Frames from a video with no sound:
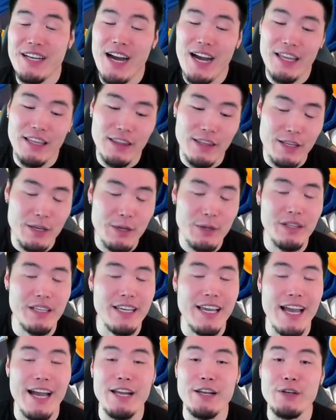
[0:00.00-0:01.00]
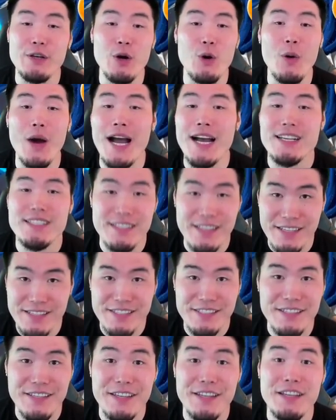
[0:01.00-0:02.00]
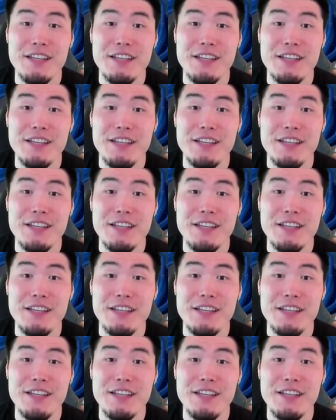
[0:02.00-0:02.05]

I literally had no access